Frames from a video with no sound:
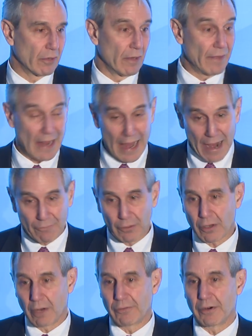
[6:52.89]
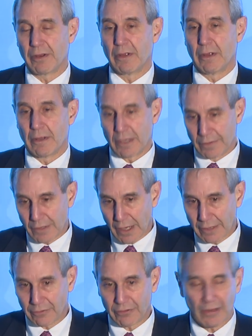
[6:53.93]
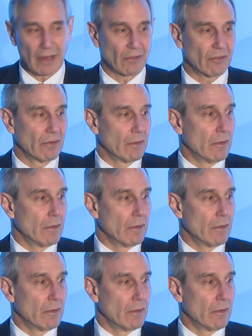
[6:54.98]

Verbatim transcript: They have recovered in the United States.